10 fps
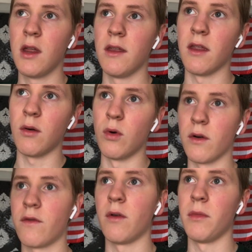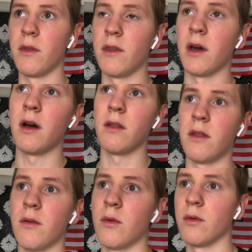the other word from
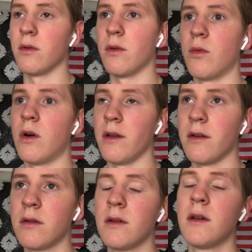the one.